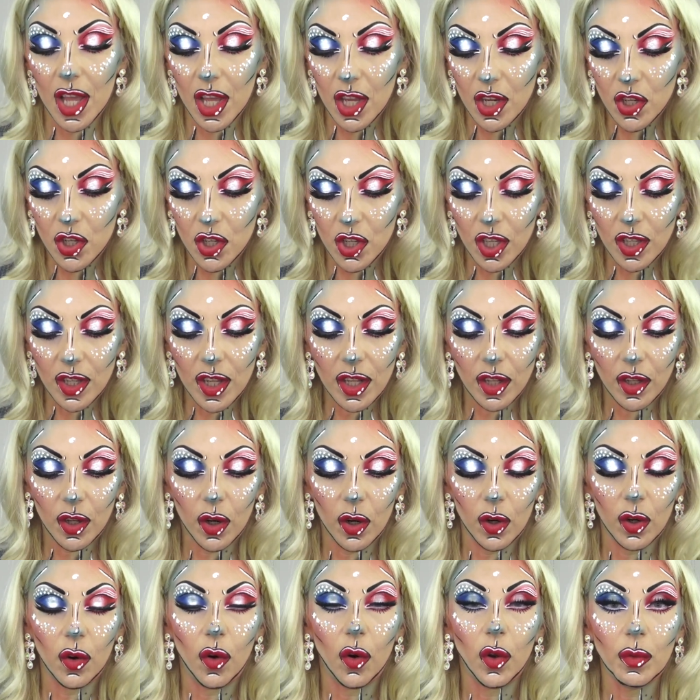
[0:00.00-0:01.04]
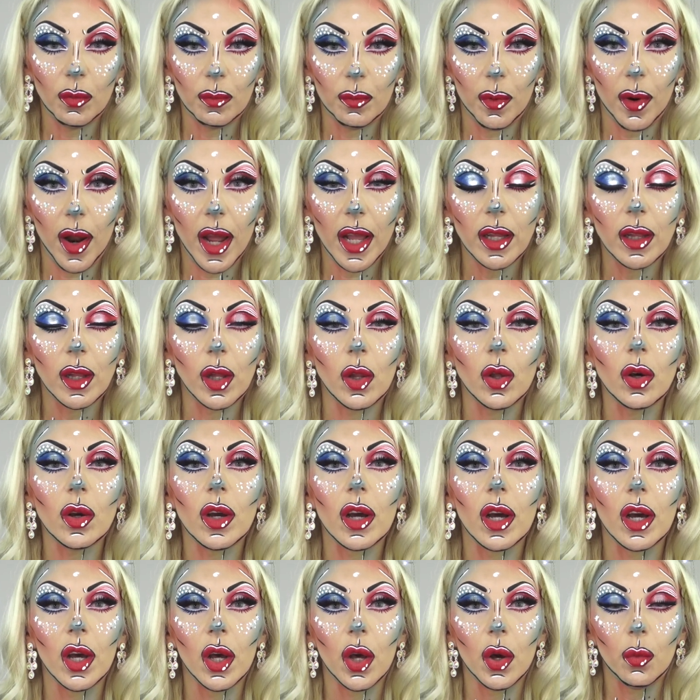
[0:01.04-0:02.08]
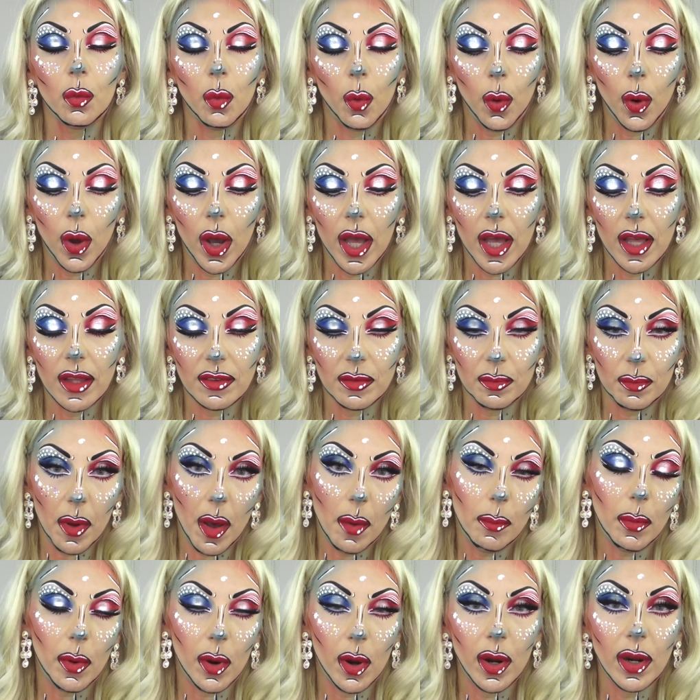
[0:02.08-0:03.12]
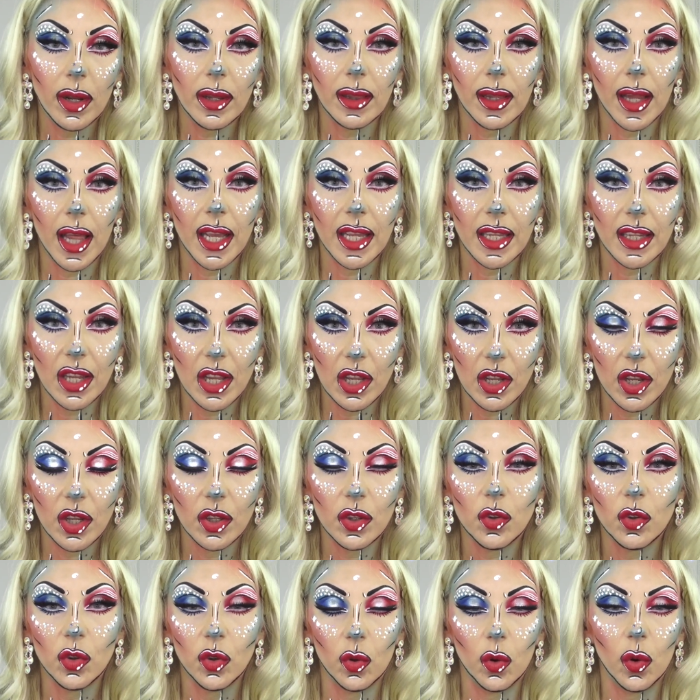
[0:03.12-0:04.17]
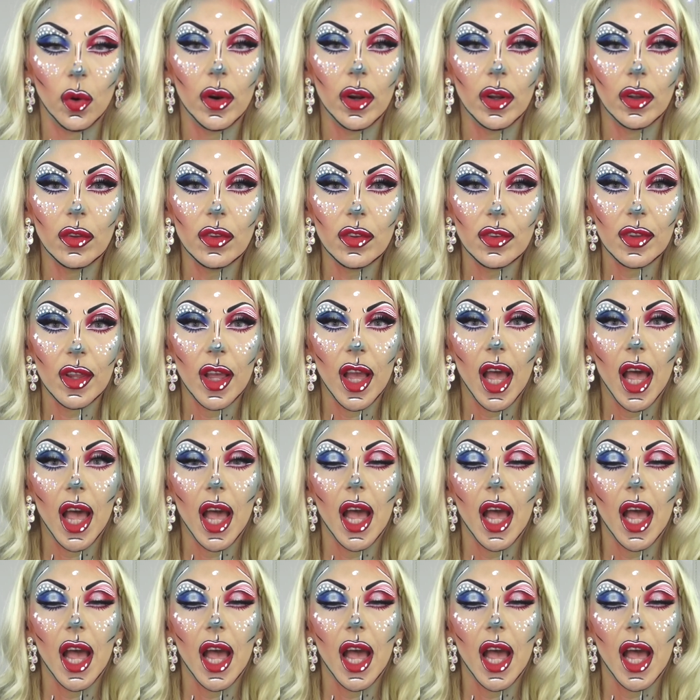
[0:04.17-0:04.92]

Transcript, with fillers: She did her own bride look with pop art like NikkieTutorials,